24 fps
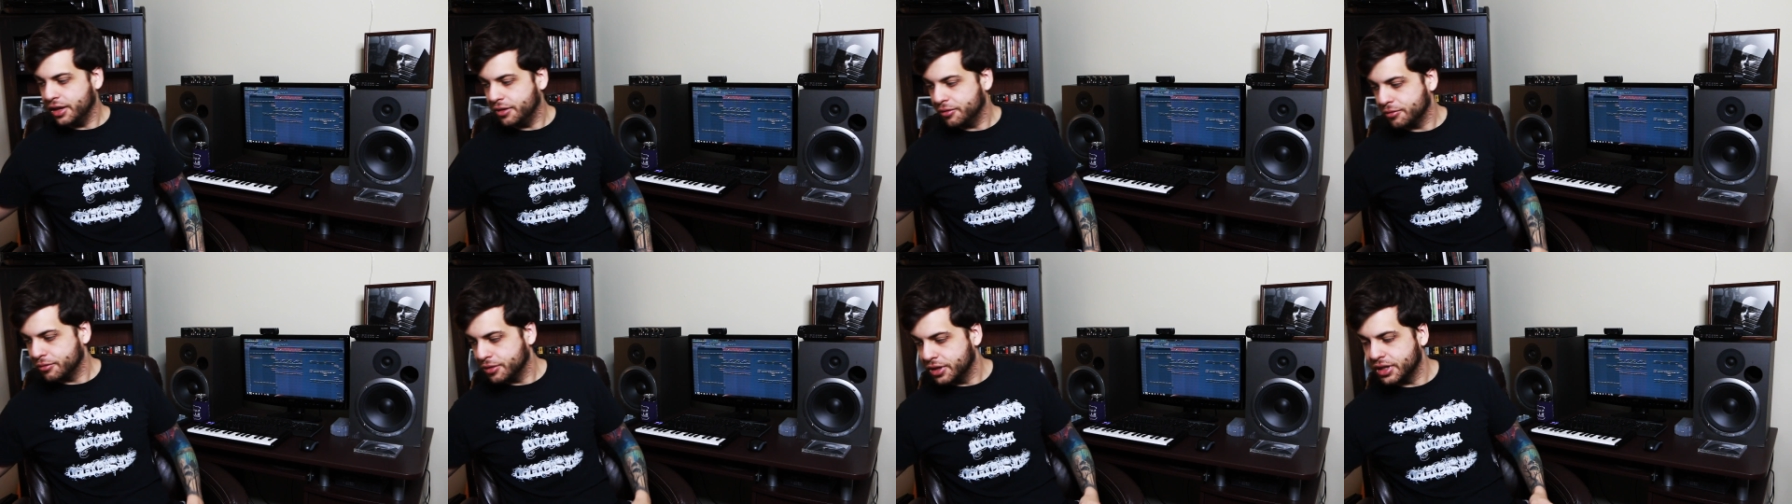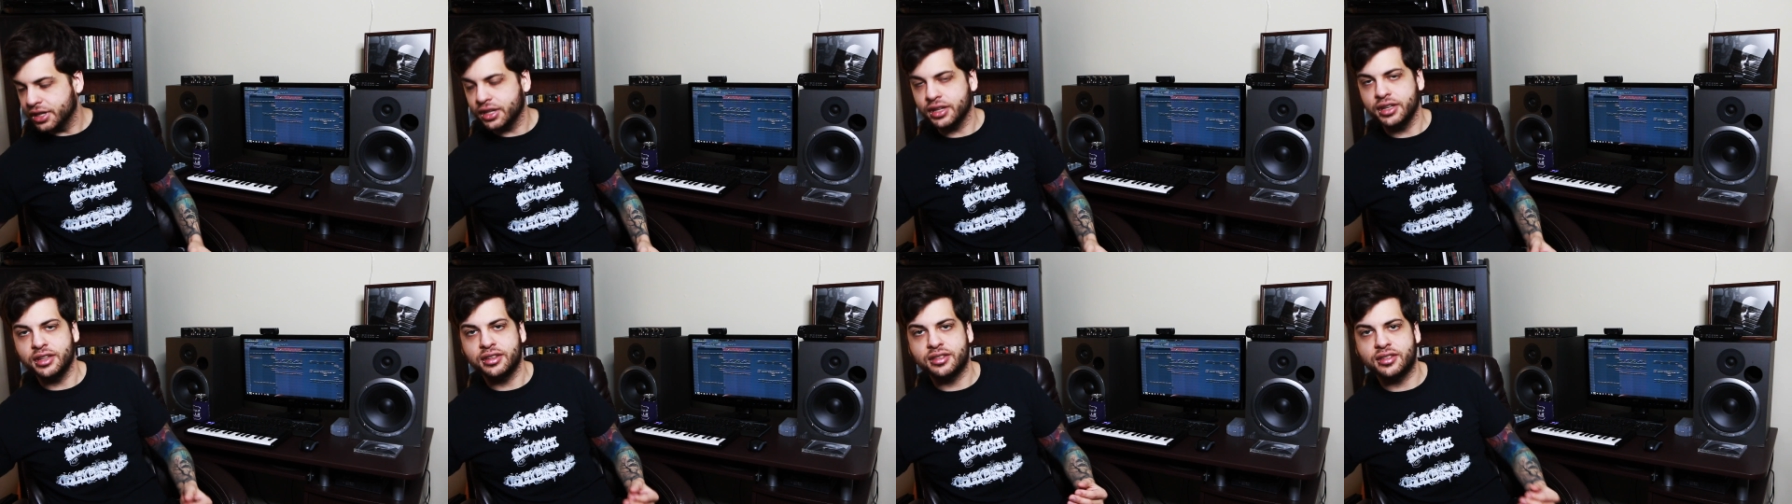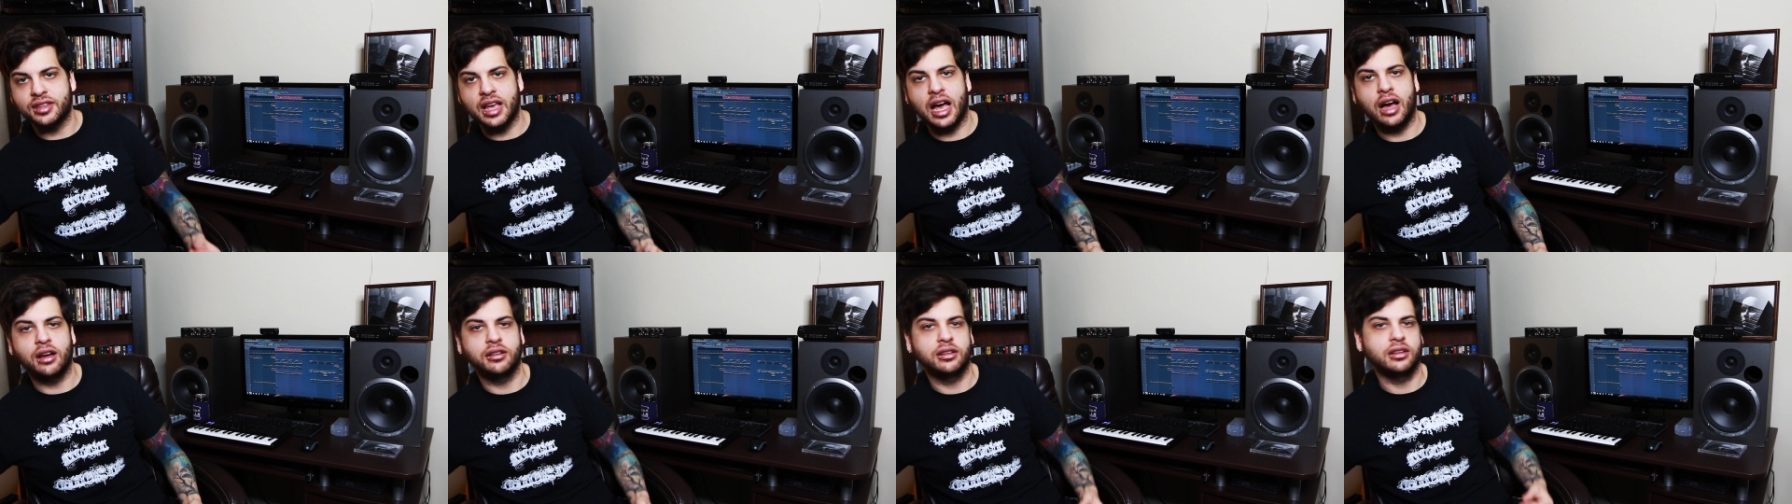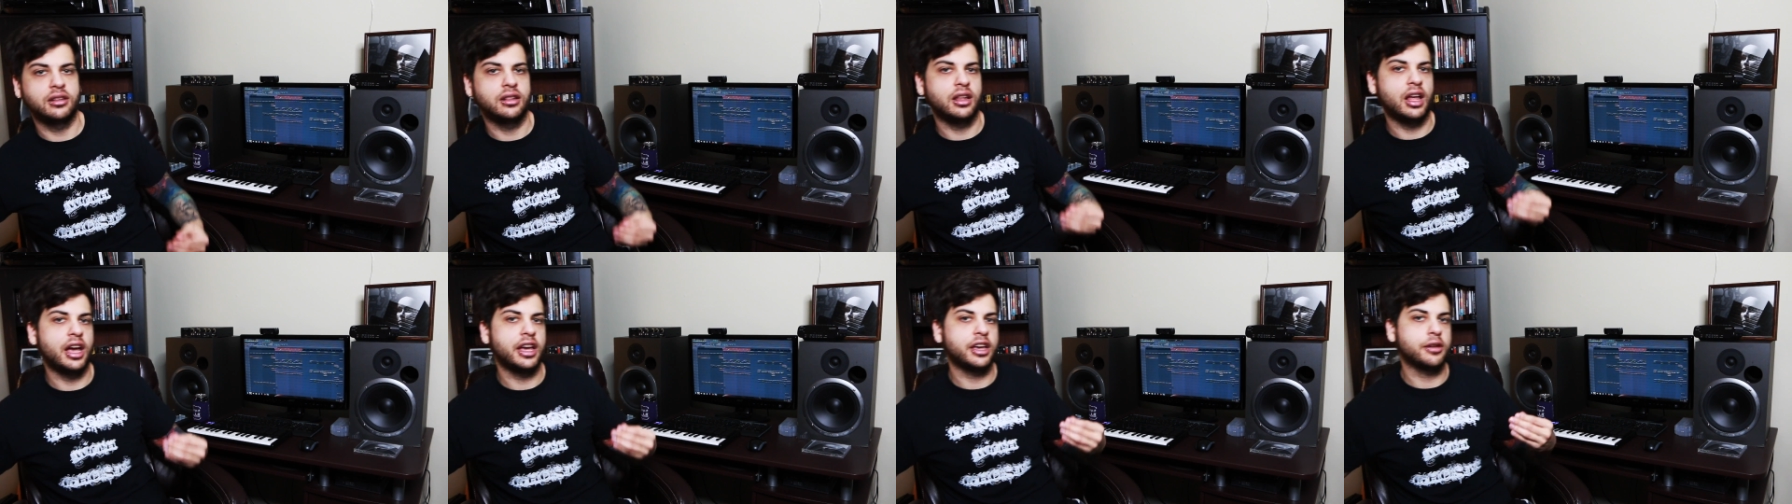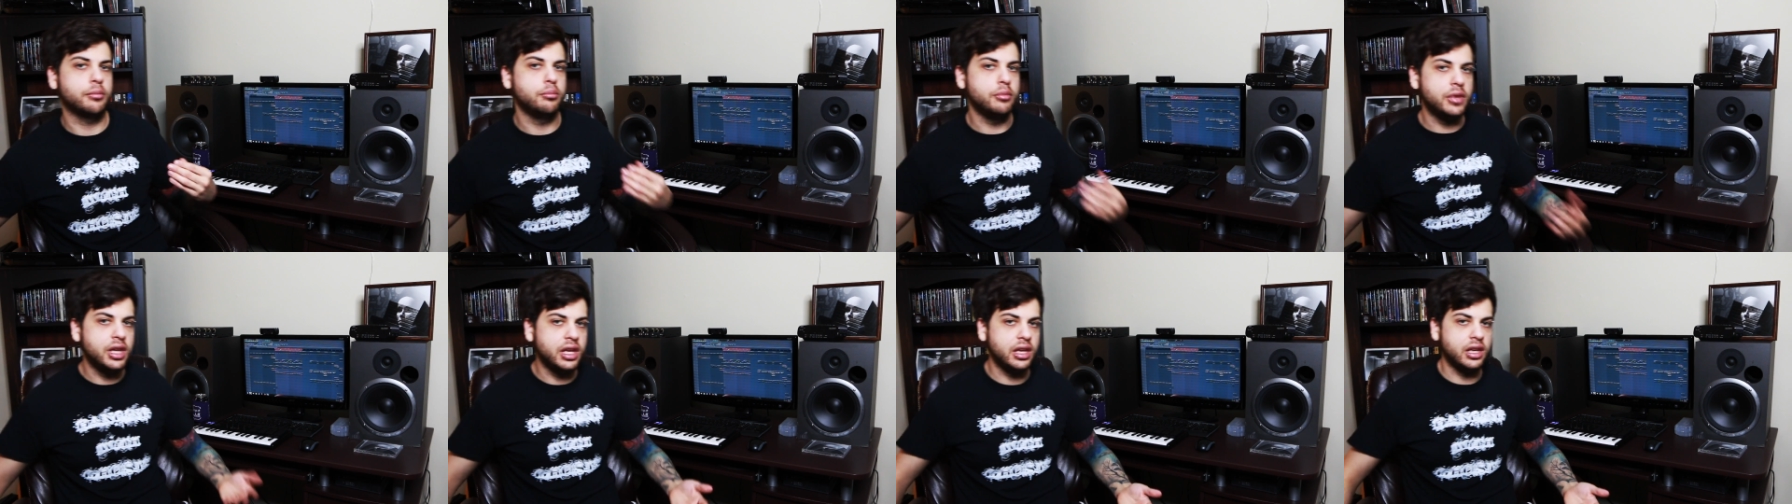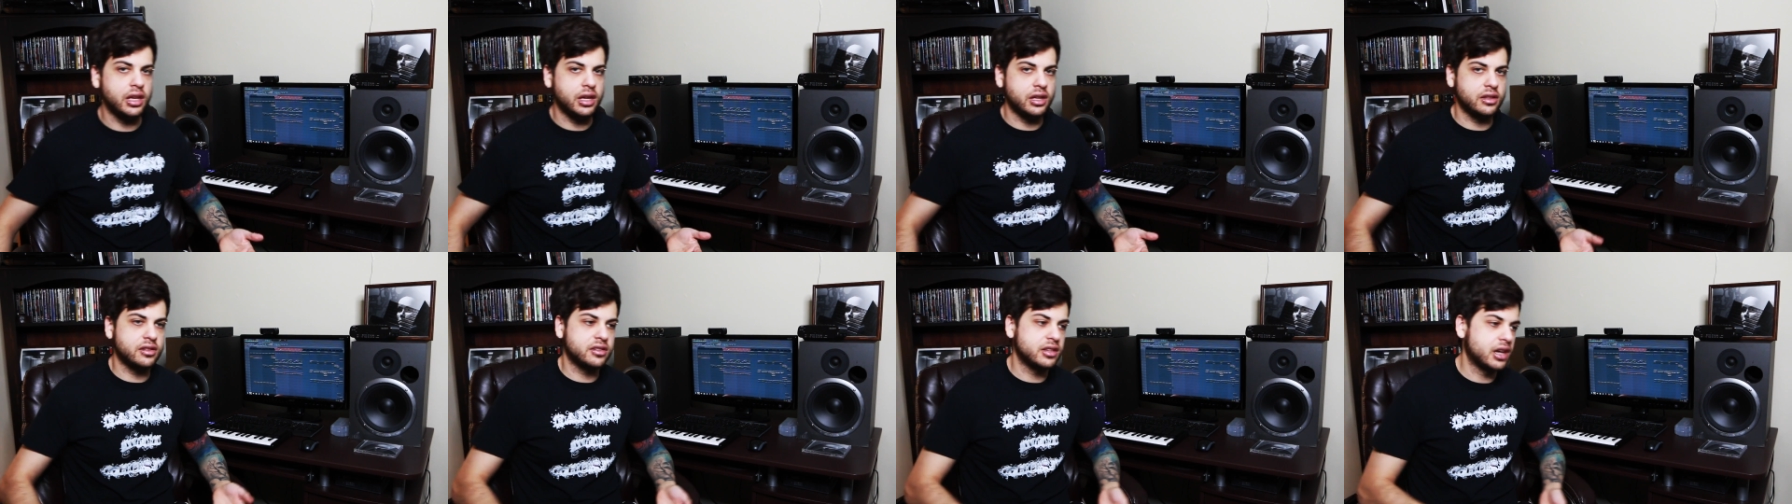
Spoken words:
it really sounded like me.